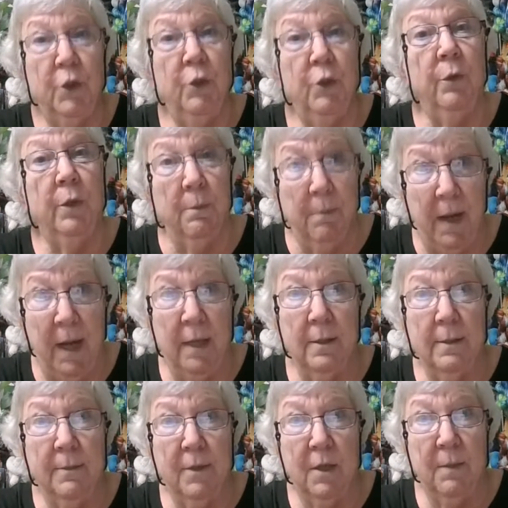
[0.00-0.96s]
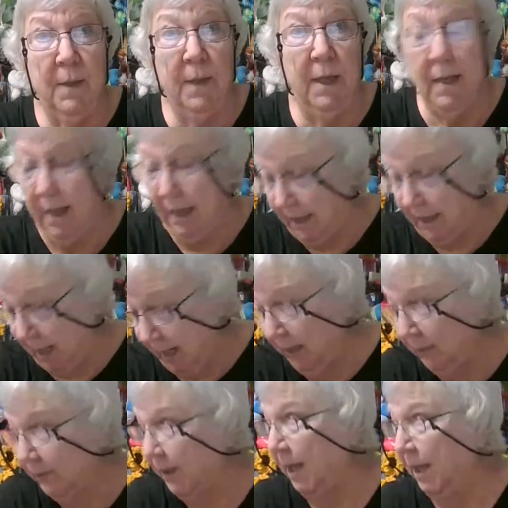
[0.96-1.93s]
you can mail them to me and
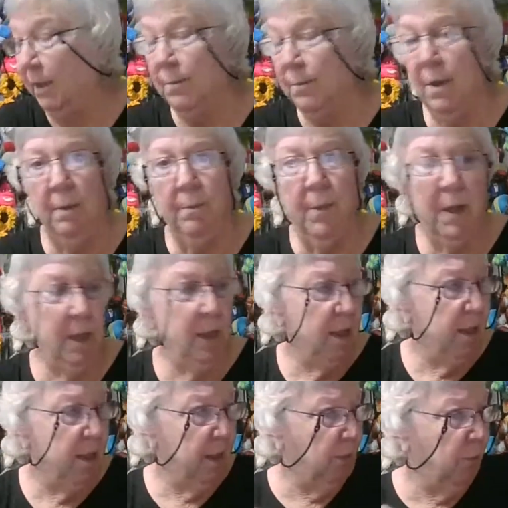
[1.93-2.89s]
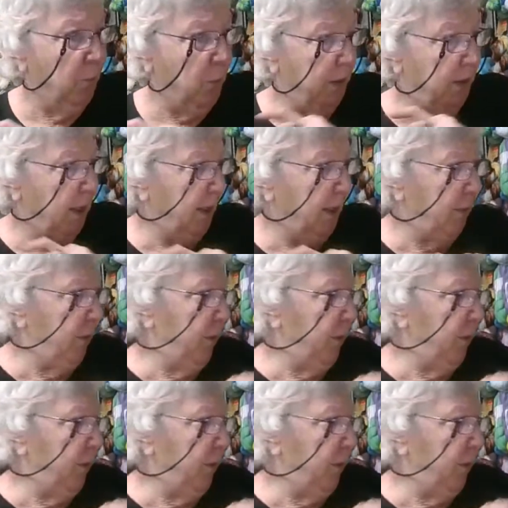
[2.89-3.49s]
I'll take them up. And what I